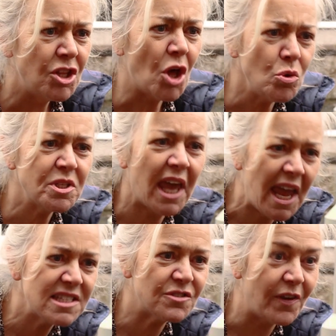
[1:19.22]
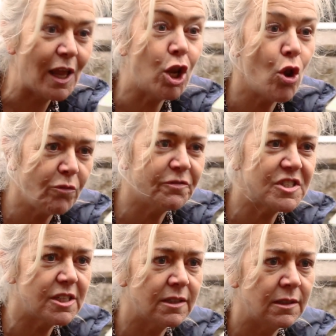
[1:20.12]
Those kids feel
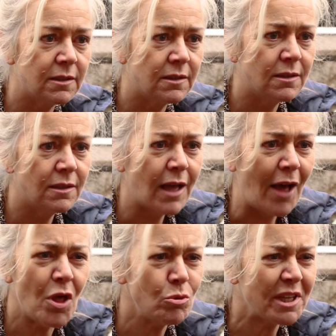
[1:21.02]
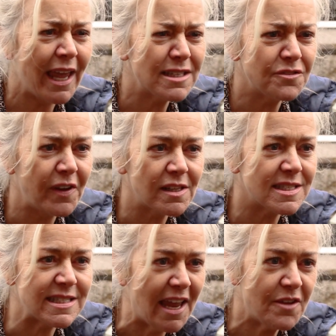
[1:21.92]
loved. And those kids feel
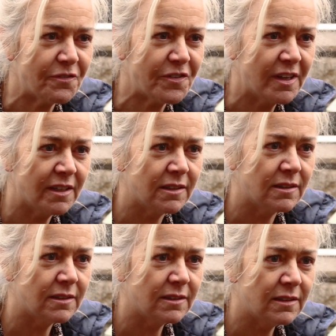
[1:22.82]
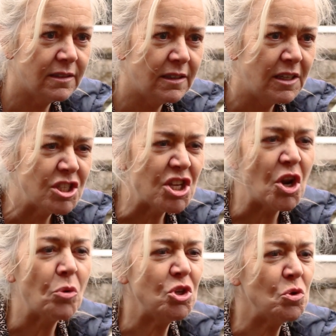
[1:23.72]
safe. So
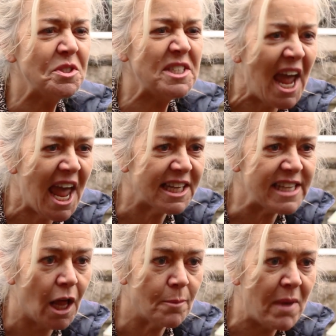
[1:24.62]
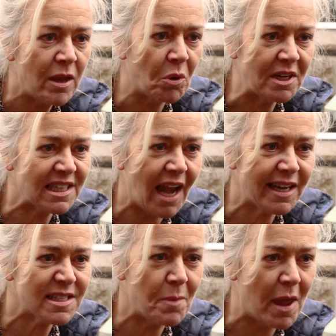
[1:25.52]
don't you dare tell me what it's
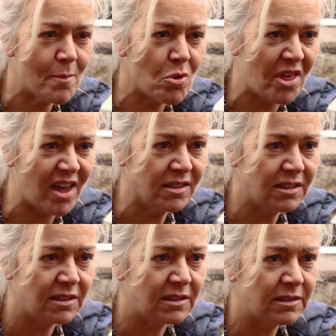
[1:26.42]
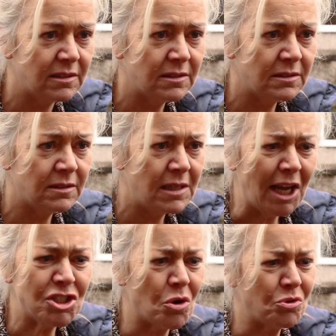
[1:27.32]
like to be a mother.
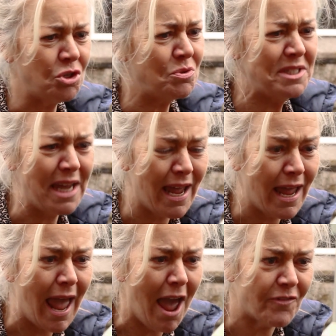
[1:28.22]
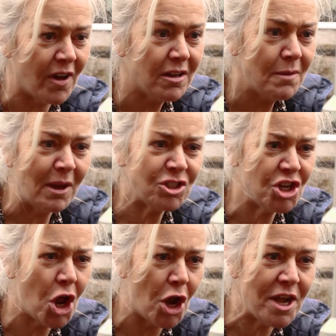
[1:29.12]
And don't you dare ever
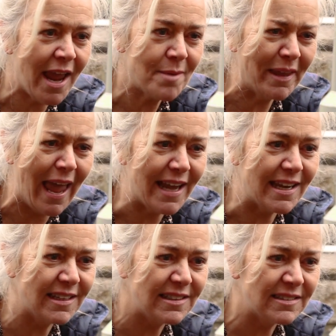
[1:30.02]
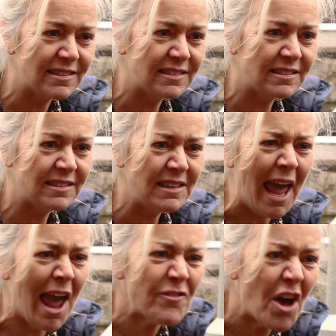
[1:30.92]
mention her name again.
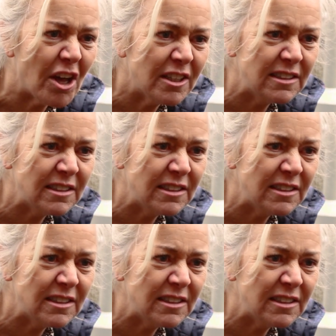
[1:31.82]
Ever.